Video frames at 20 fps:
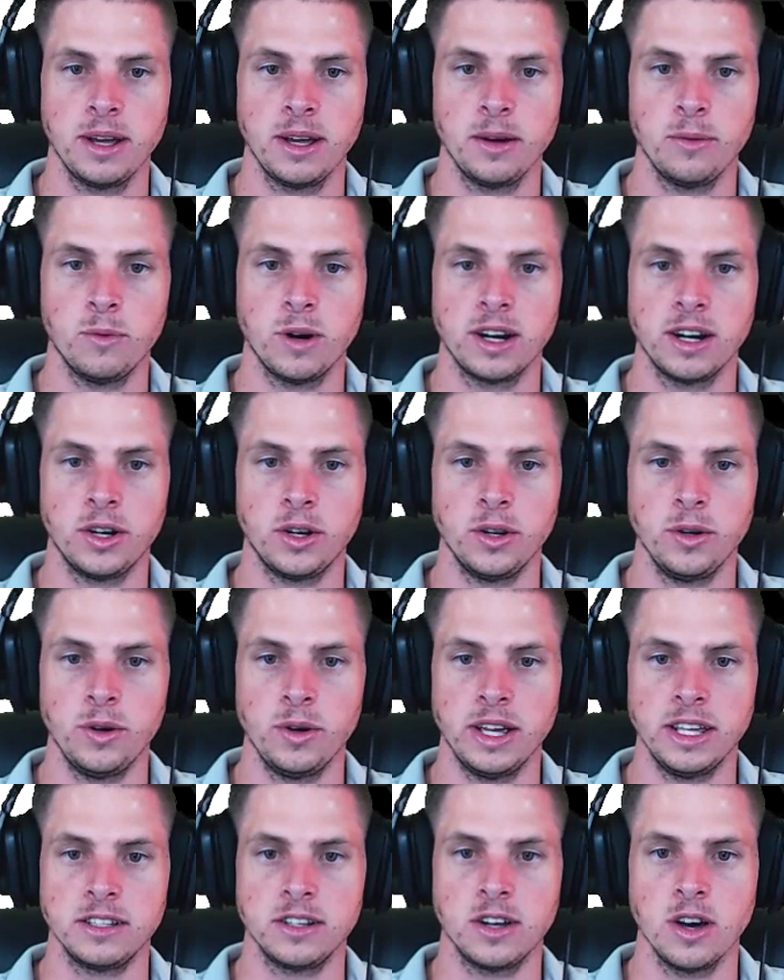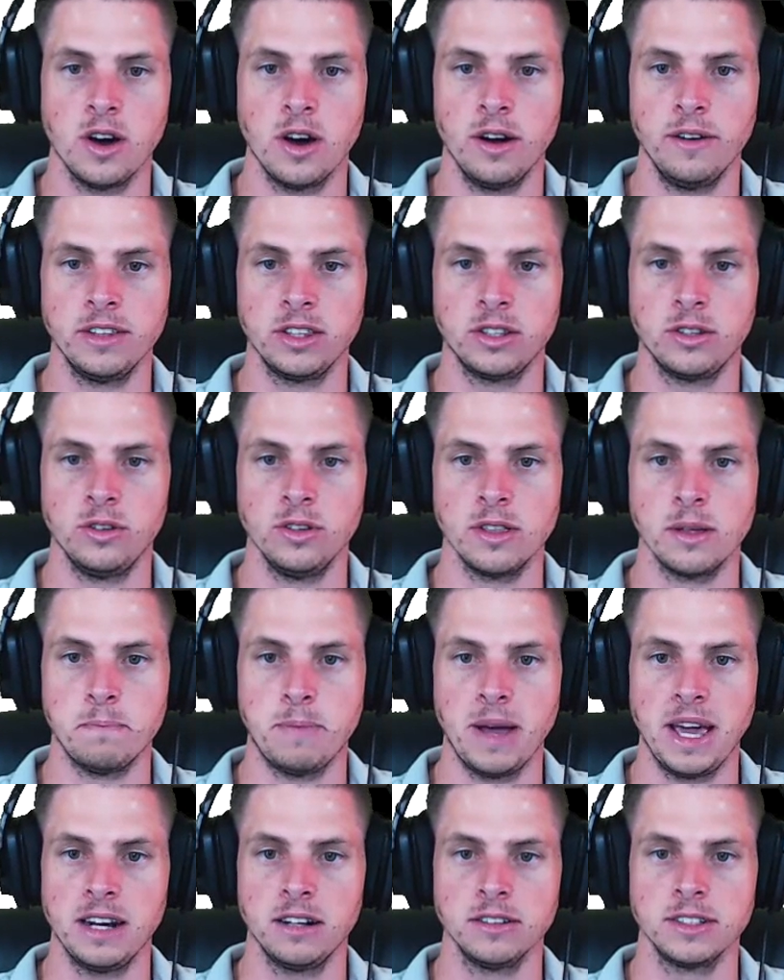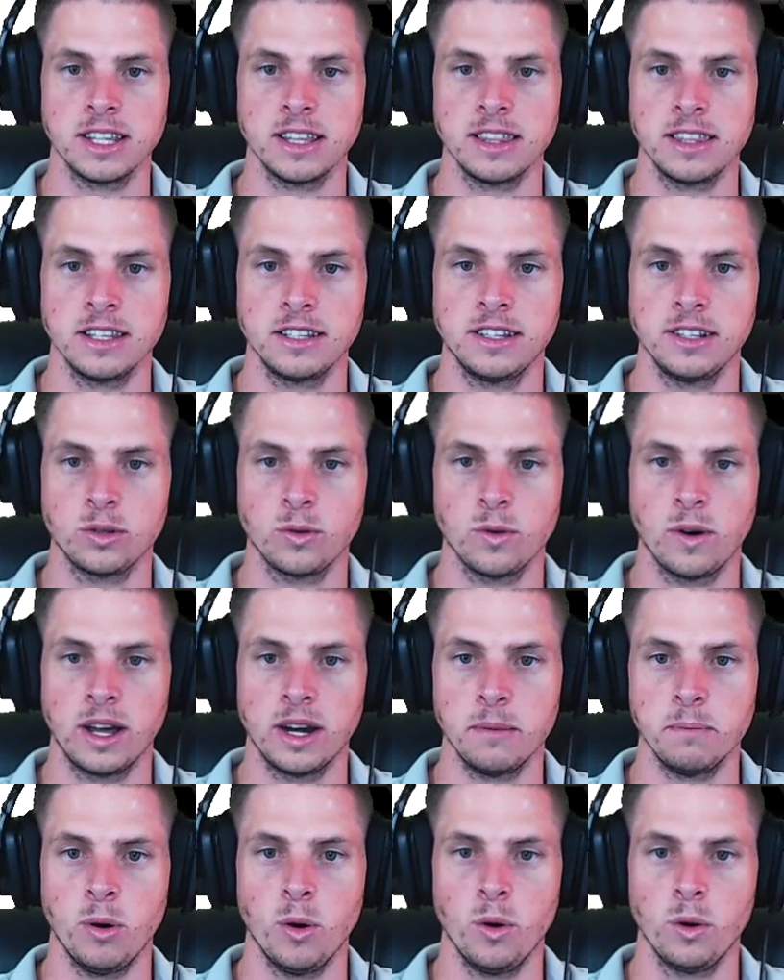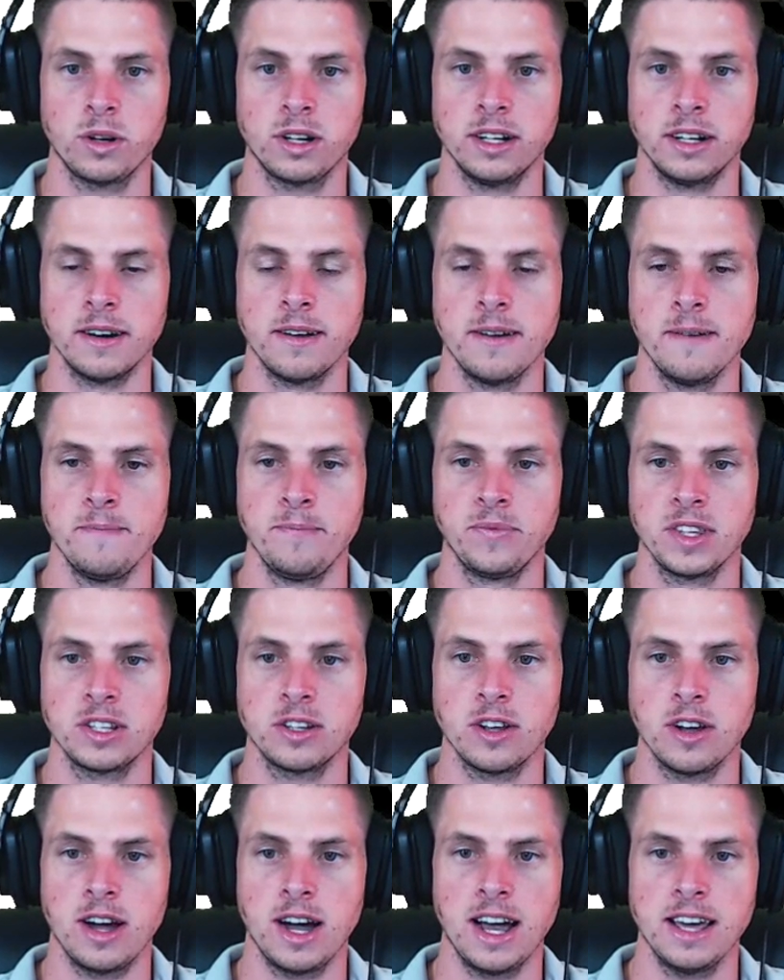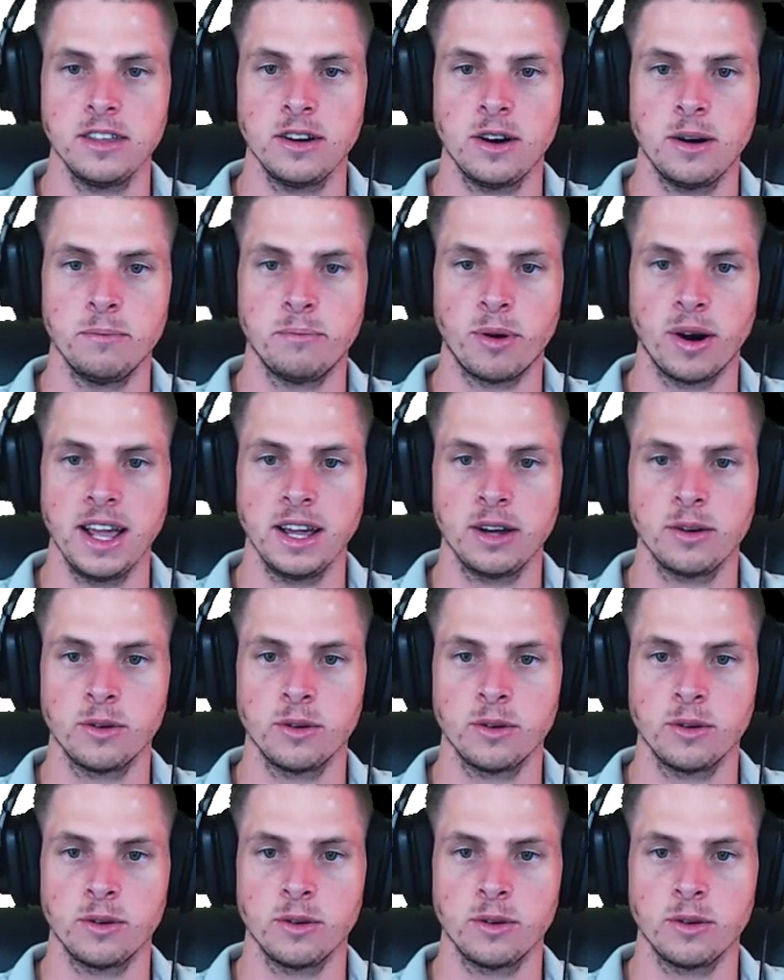want to do is go over to the pedals, and this is quite important. So either on brake or